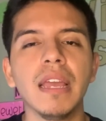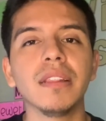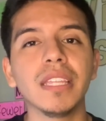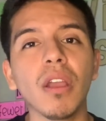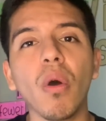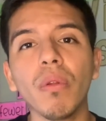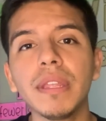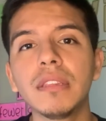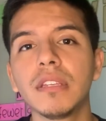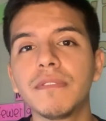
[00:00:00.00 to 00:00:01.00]
The
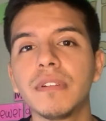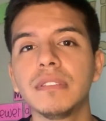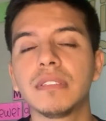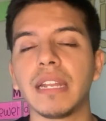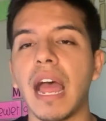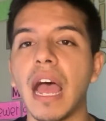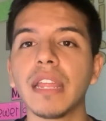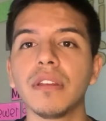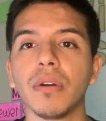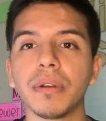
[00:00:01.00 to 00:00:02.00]
only difference that
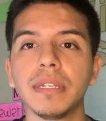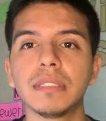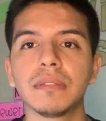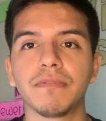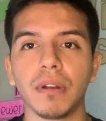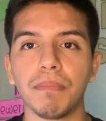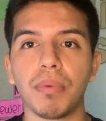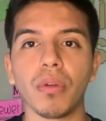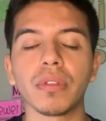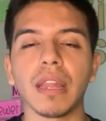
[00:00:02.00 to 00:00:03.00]
I noticed from
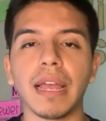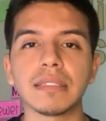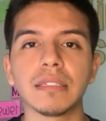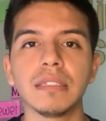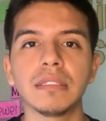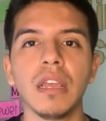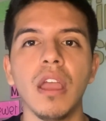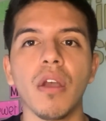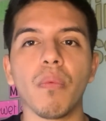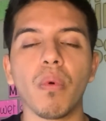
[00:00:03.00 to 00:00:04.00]
both classes
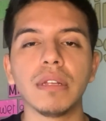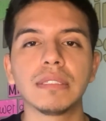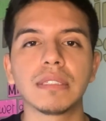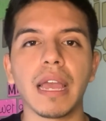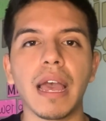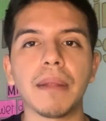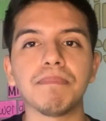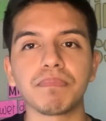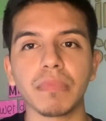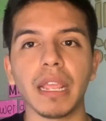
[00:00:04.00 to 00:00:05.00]
was
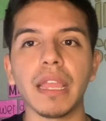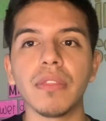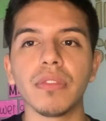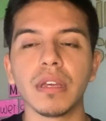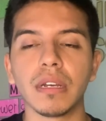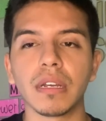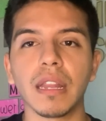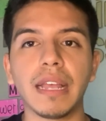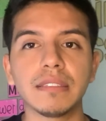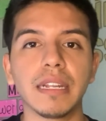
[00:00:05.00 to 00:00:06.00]
that in the
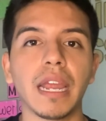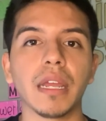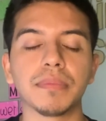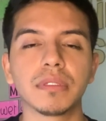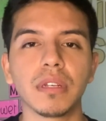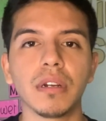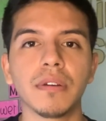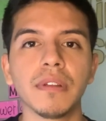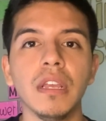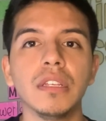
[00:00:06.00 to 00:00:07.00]
class that I
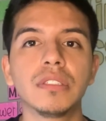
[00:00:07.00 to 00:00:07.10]
observed,